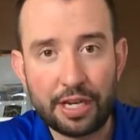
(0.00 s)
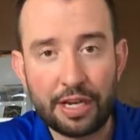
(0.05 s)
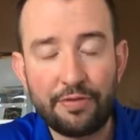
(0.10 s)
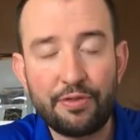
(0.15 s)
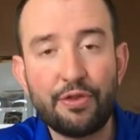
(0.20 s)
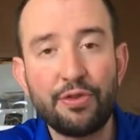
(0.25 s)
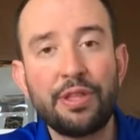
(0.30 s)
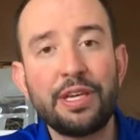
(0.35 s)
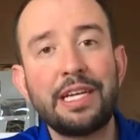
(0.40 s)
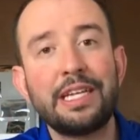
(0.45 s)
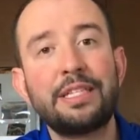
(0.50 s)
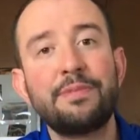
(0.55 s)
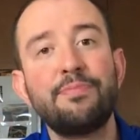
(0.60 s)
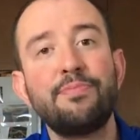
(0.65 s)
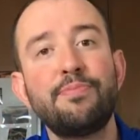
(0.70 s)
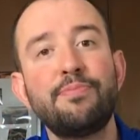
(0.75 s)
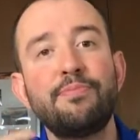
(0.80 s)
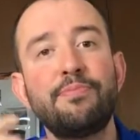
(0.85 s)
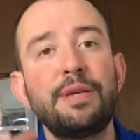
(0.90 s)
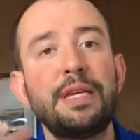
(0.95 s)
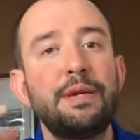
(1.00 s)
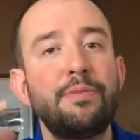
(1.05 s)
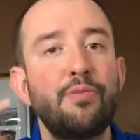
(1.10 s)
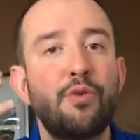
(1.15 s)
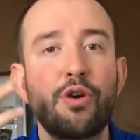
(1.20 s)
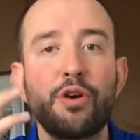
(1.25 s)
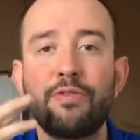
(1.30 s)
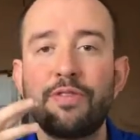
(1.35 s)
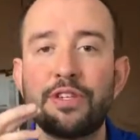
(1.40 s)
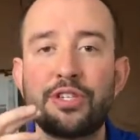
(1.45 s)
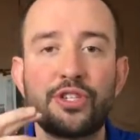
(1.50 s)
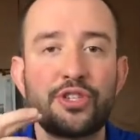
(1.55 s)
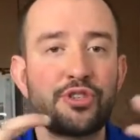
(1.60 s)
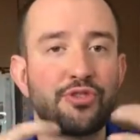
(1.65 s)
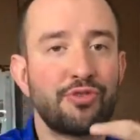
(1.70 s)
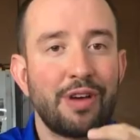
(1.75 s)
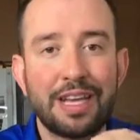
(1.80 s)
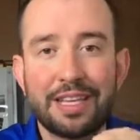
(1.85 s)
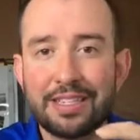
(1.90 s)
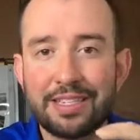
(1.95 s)
If you think it's being more of a
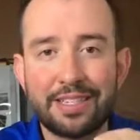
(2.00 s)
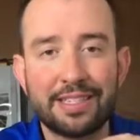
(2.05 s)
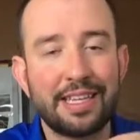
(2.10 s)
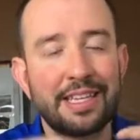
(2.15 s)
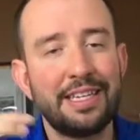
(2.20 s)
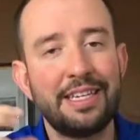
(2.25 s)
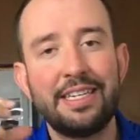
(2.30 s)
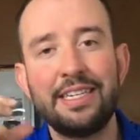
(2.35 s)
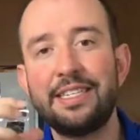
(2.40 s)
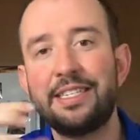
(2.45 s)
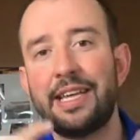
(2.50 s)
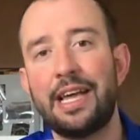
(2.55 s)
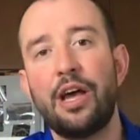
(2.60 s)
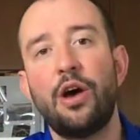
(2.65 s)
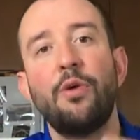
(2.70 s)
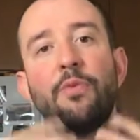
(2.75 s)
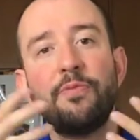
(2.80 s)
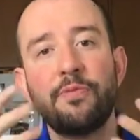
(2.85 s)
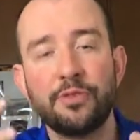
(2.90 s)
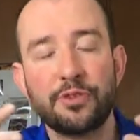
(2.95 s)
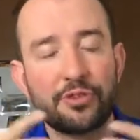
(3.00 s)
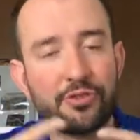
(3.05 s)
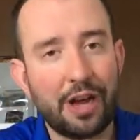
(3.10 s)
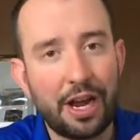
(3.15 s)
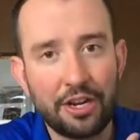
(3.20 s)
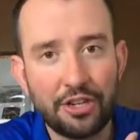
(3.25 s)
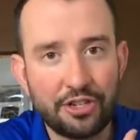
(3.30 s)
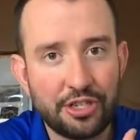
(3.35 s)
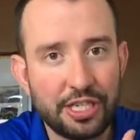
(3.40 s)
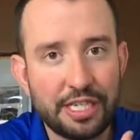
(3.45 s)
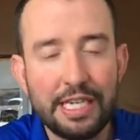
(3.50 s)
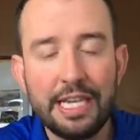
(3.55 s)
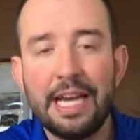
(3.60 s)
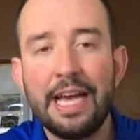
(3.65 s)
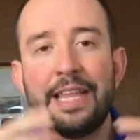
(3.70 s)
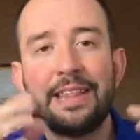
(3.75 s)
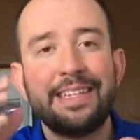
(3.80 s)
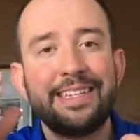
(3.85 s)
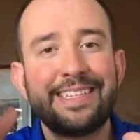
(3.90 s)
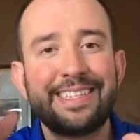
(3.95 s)
stress than it is a helpful strategy,
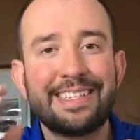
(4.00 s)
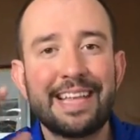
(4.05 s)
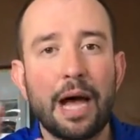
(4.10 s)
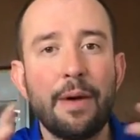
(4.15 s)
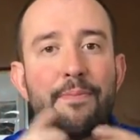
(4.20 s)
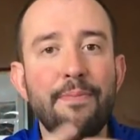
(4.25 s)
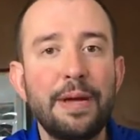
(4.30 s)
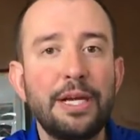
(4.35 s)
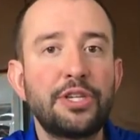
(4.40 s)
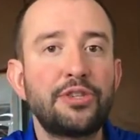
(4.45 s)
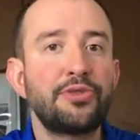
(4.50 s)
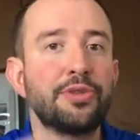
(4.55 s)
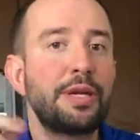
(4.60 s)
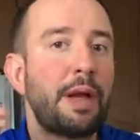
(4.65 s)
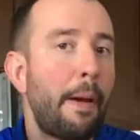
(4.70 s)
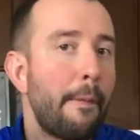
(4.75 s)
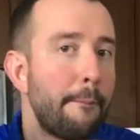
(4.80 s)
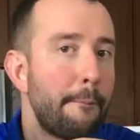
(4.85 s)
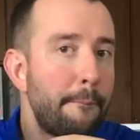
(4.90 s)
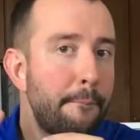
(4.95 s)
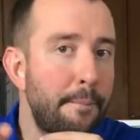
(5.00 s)
then stop measuring,